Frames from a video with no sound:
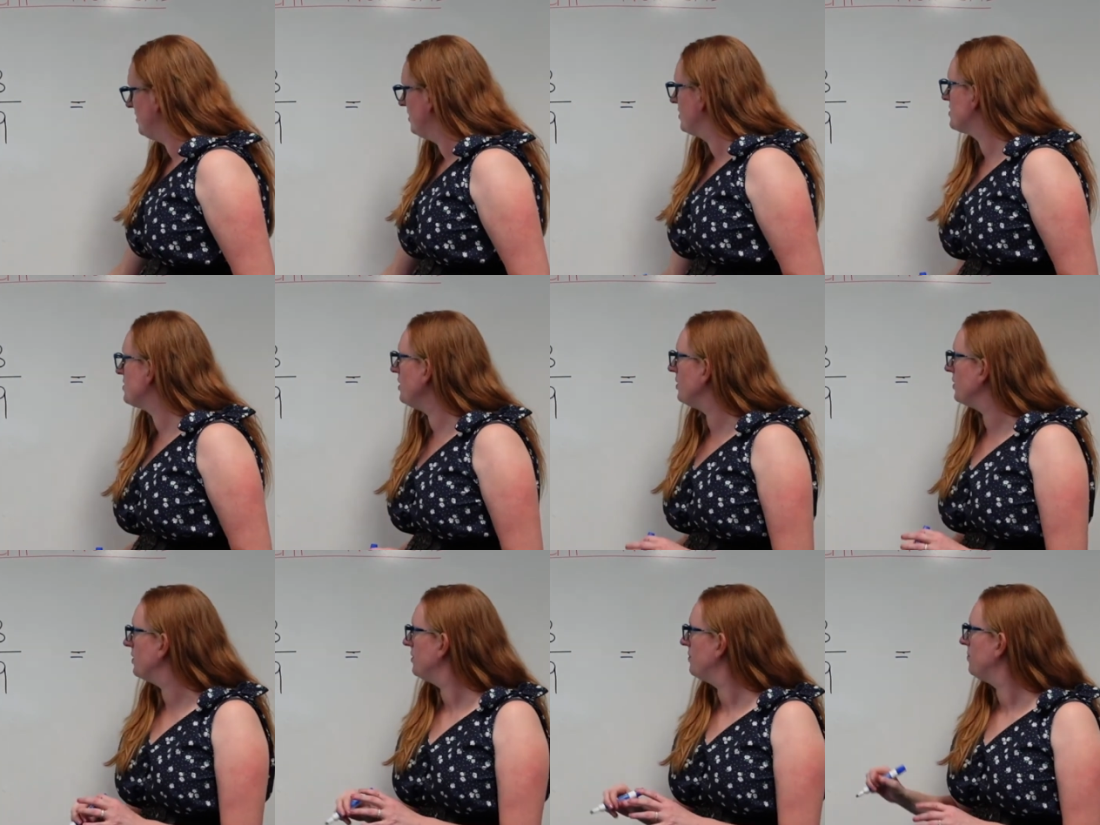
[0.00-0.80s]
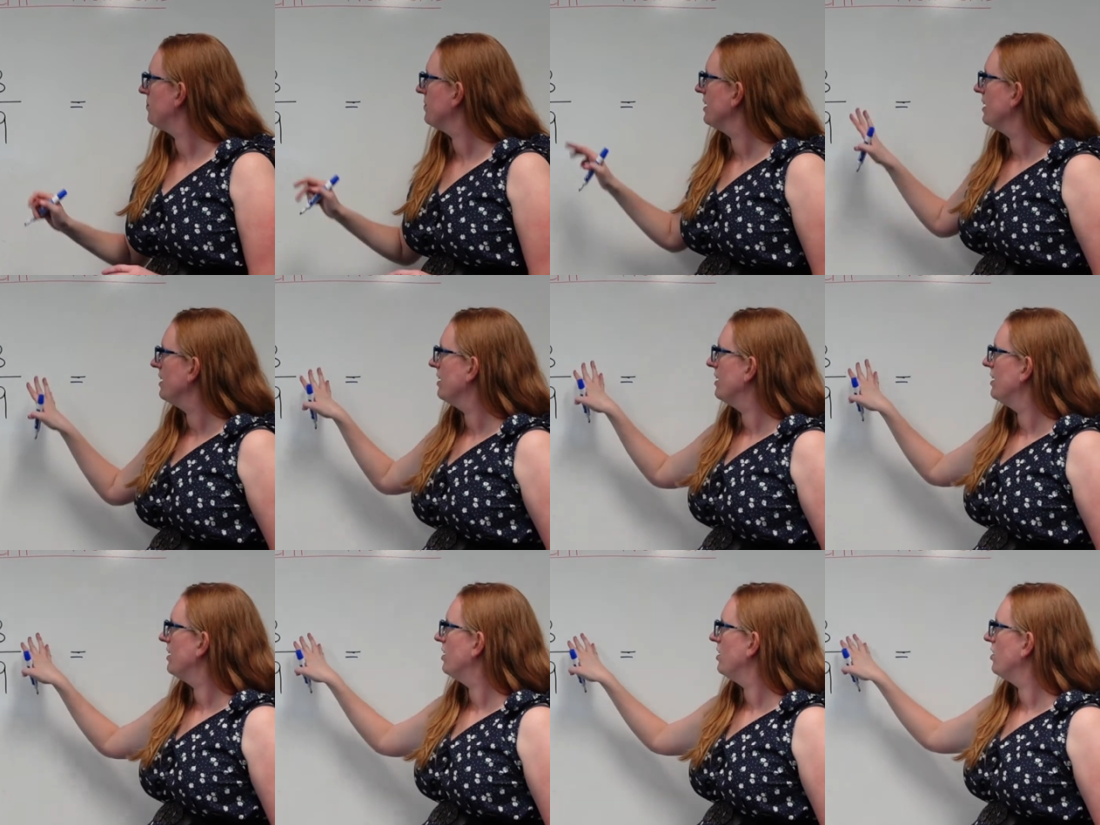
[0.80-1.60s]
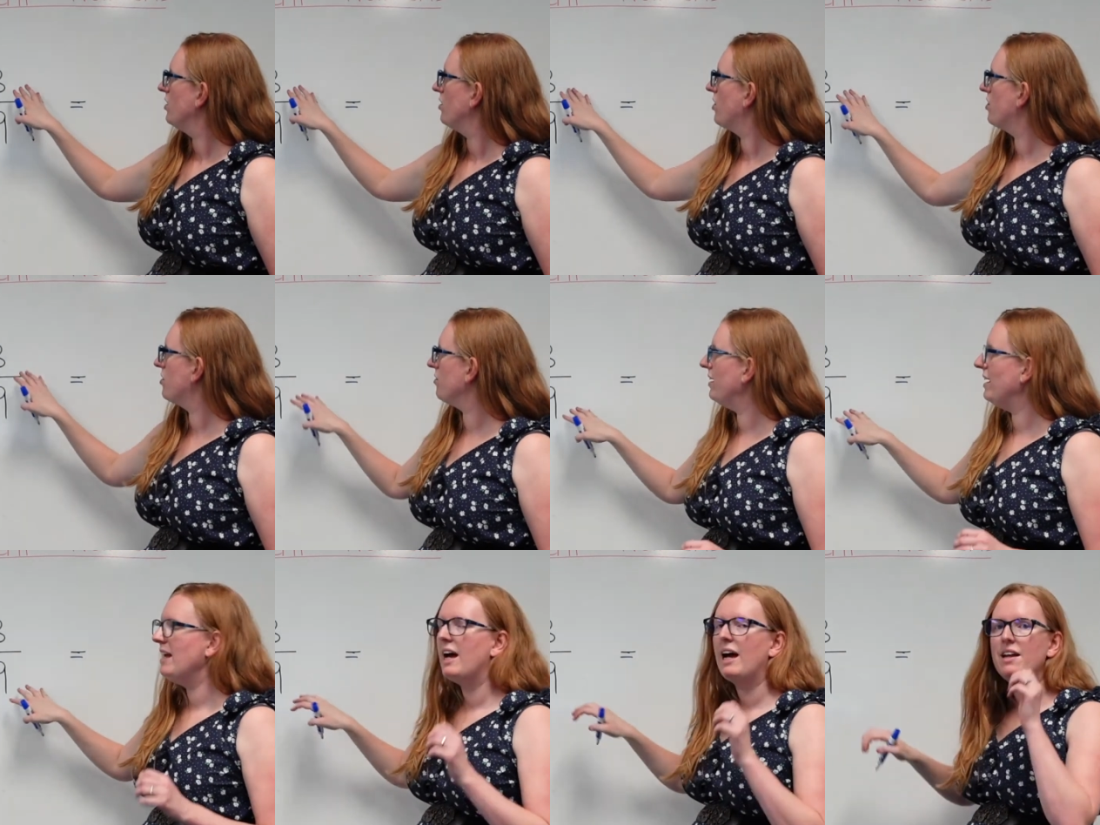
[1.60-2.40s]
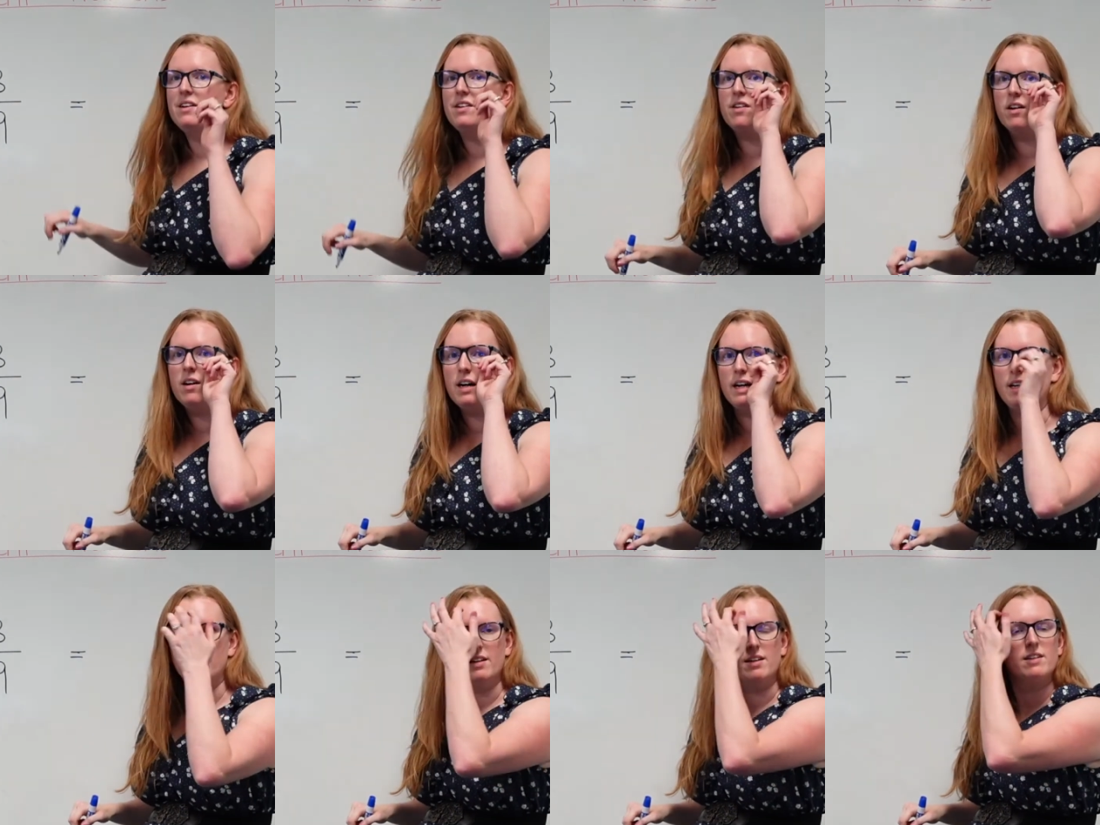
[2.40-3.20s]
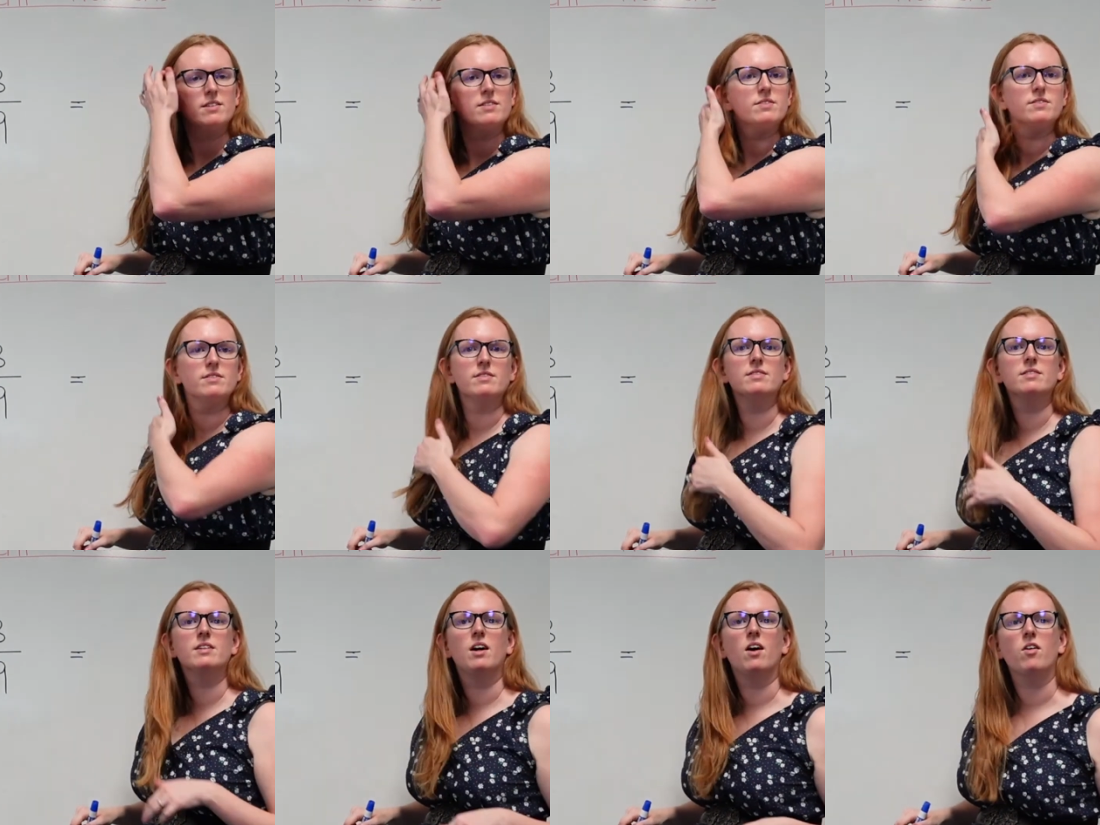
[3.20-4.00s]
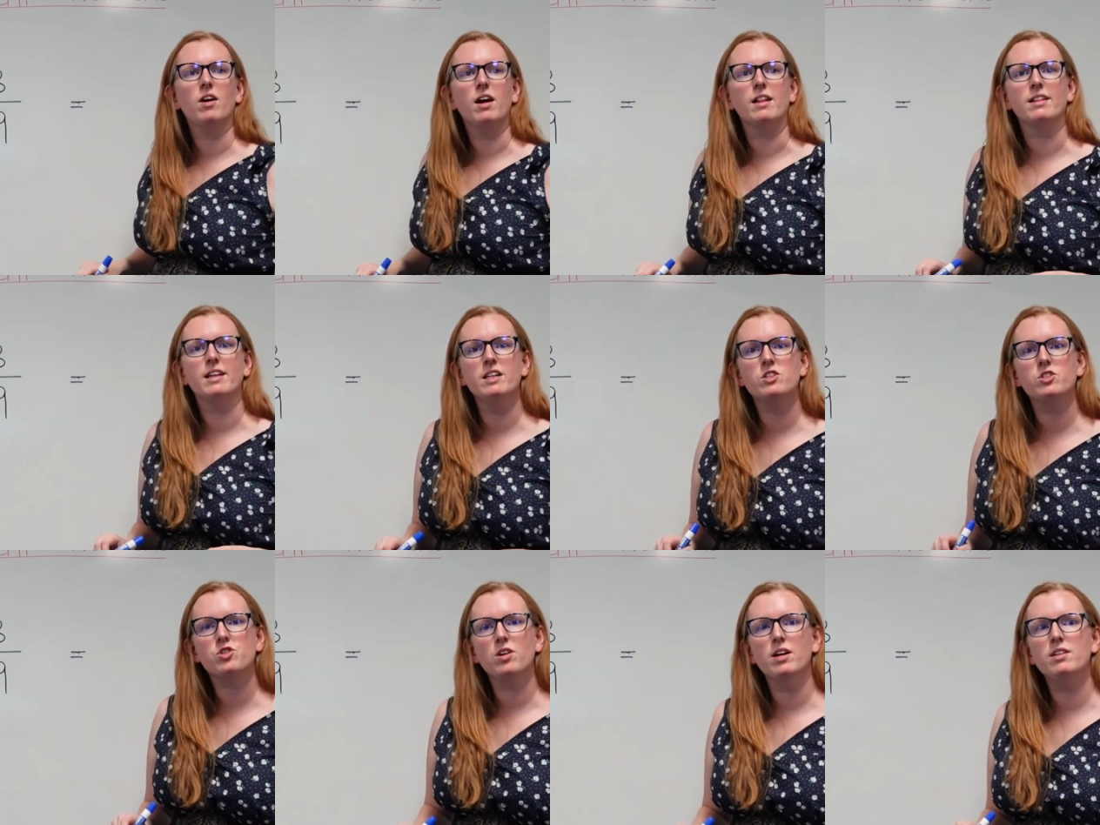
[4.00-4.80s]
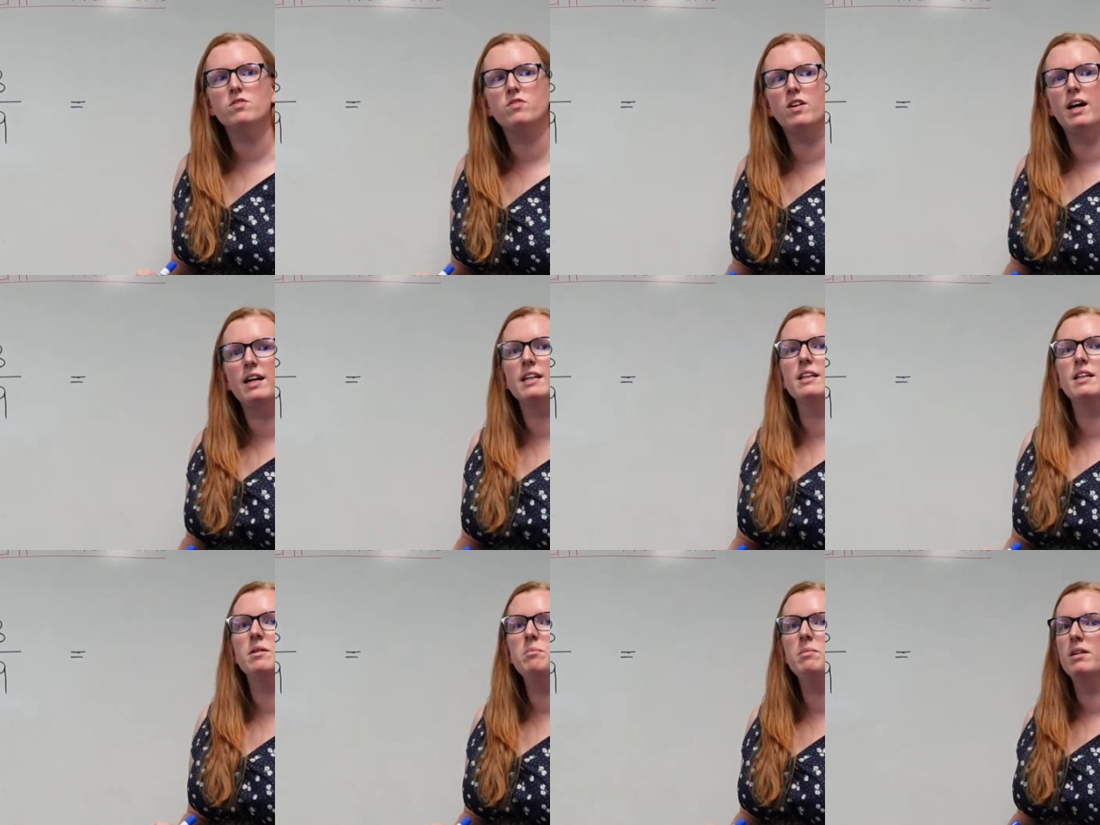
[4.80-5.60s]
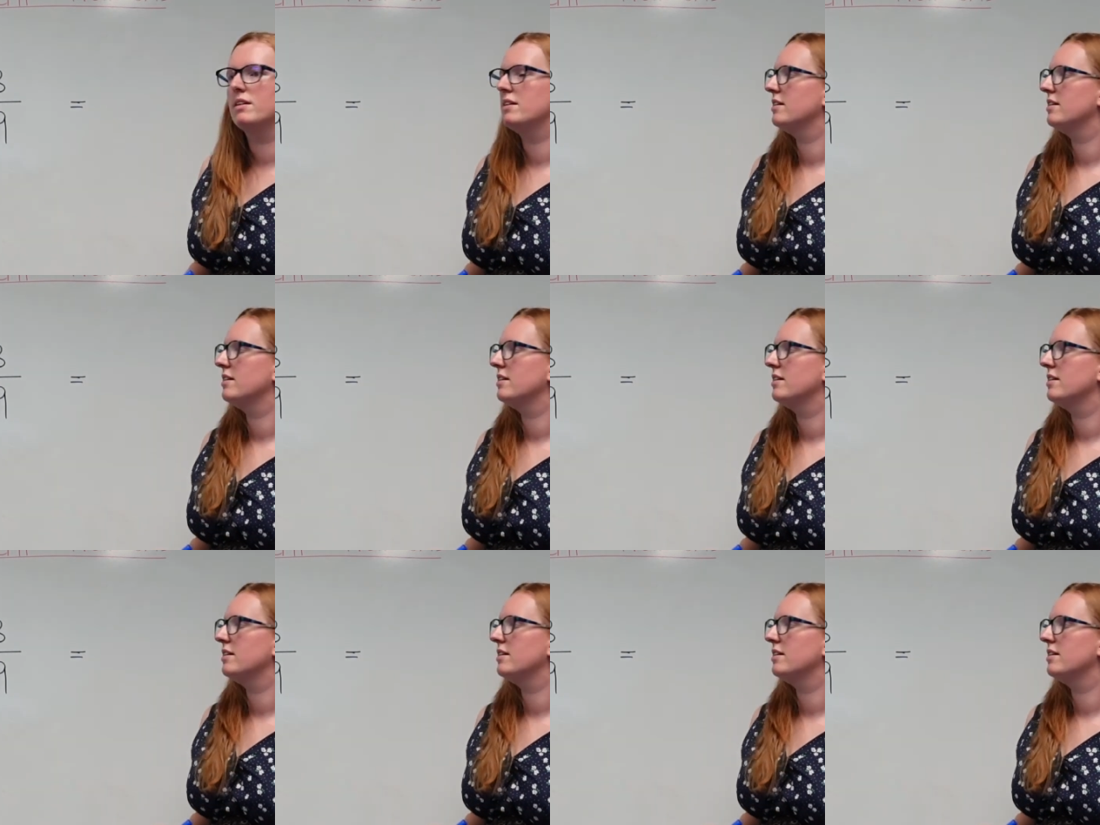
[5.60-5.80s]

So 3 and 9. All right, let's try dividing them